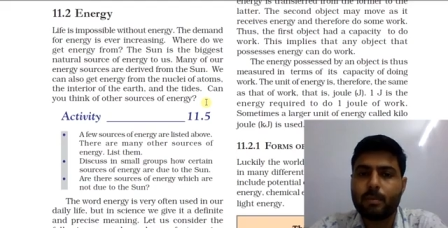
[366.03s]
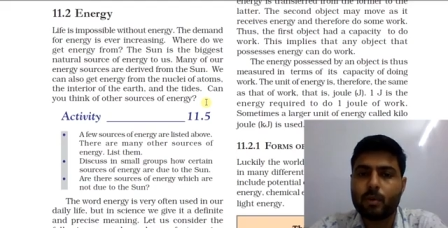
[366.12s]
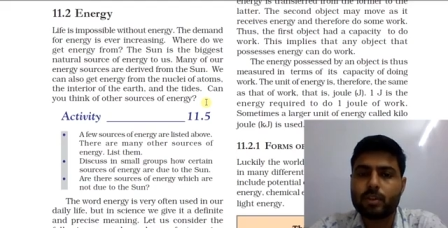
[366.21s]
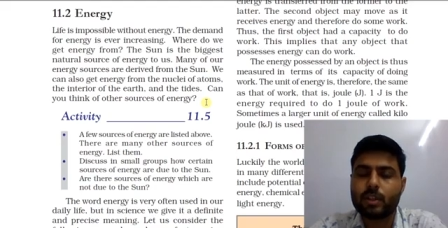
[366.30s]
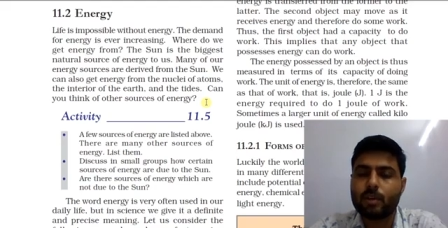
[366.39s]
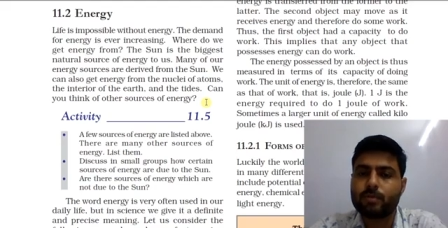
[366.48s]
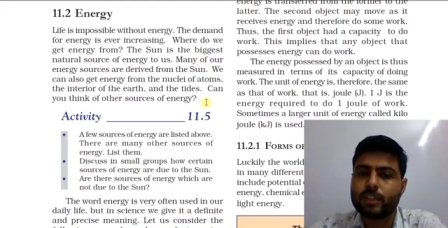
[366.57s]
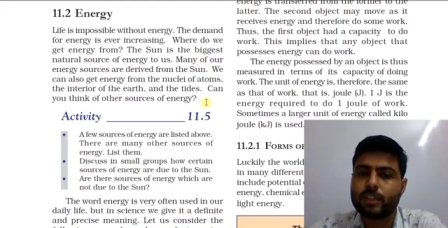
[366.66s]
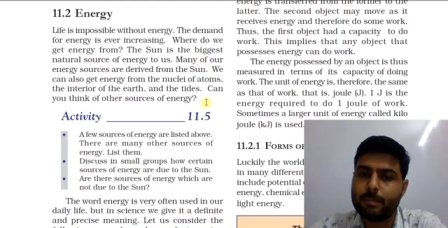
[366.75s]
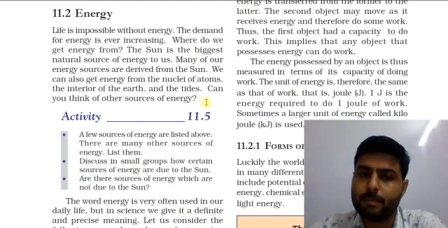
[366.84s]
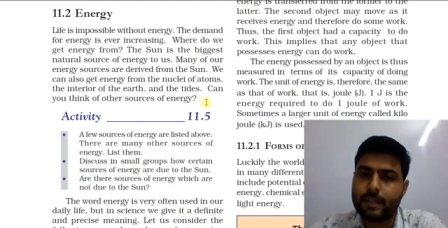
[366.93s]
portion of
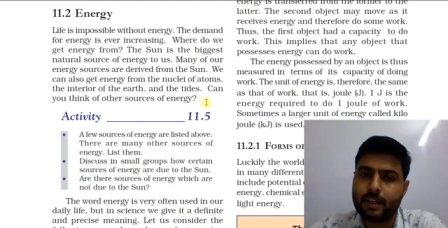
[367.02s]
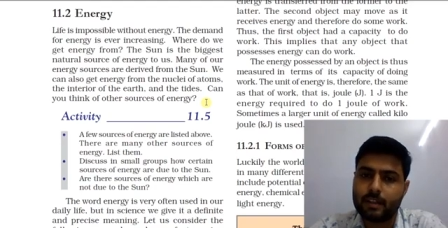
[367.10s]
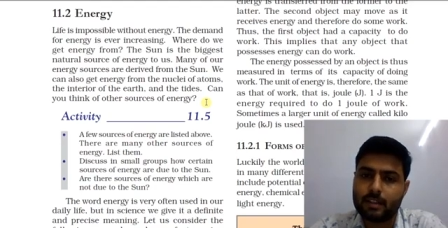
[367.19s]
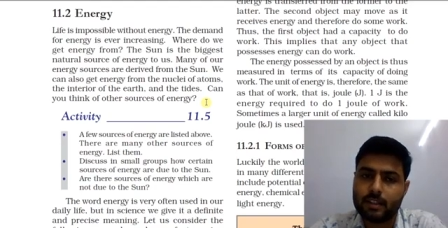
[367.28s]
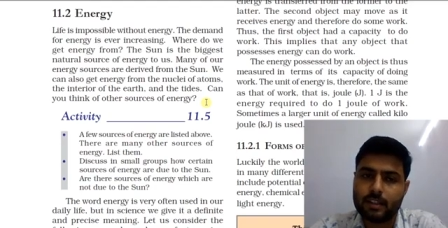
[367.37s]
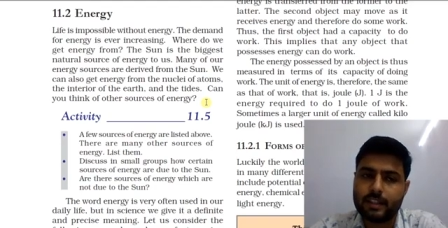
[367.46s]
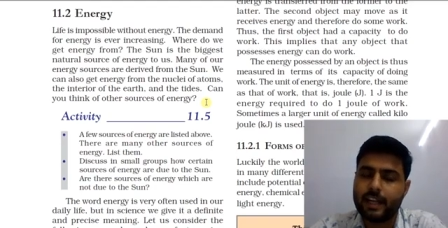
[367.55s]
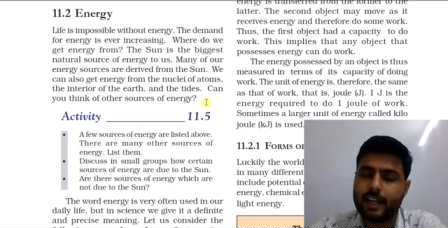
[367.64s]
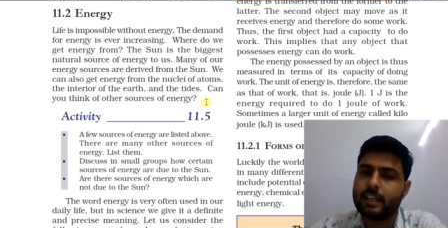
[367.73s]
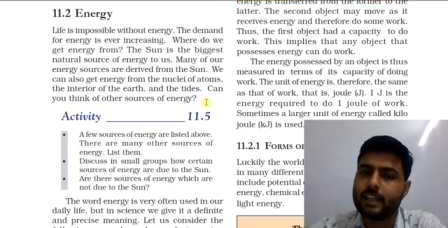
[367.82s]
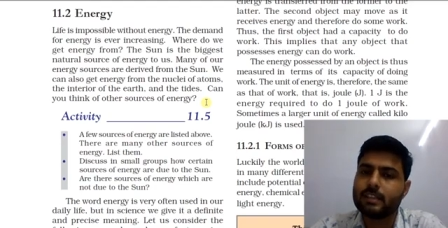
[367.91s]
chapter,
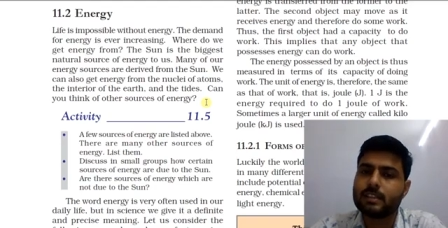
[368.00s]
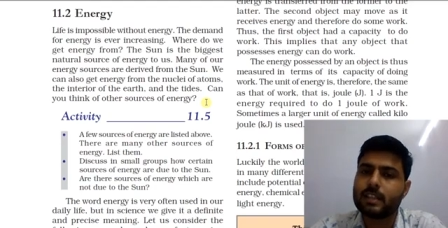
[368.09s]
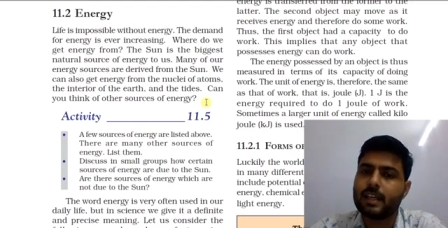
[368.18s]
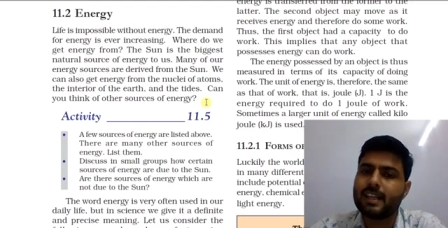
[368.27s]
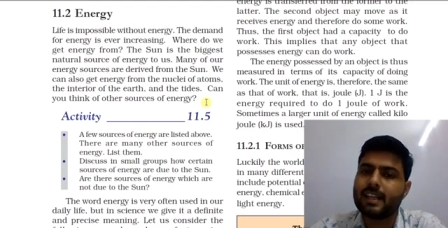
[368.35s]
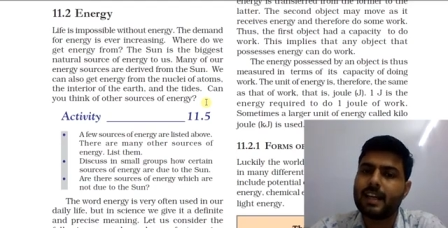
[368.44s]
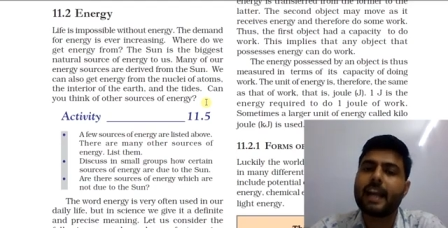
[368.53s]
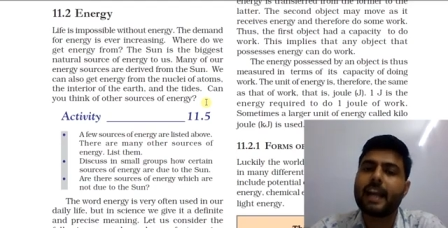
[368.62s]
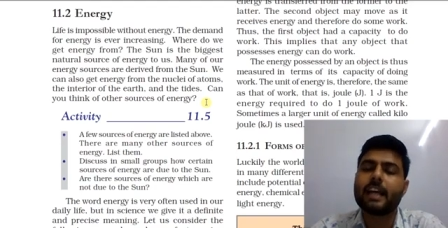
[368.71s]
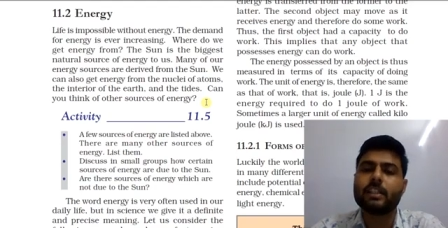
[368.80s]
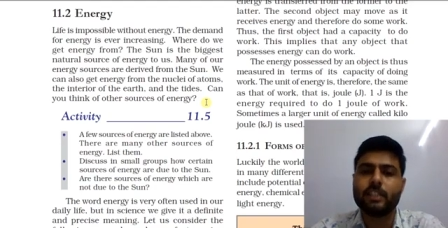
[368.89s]
that is
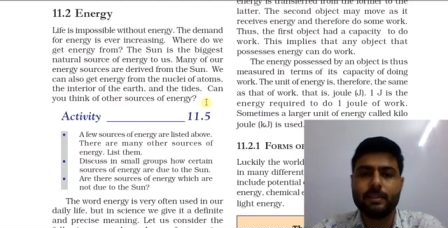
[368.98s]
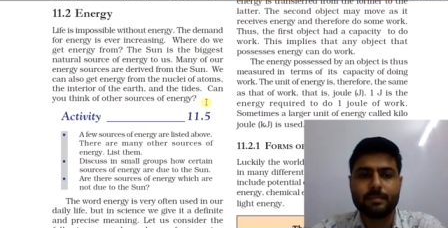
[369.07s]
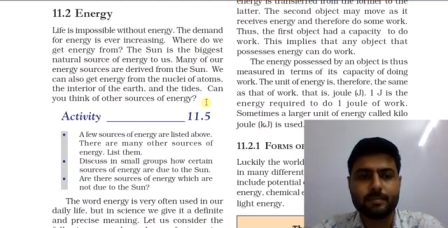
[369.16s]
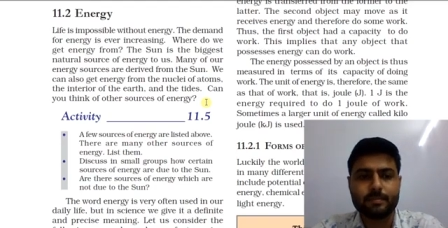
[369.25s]
energy.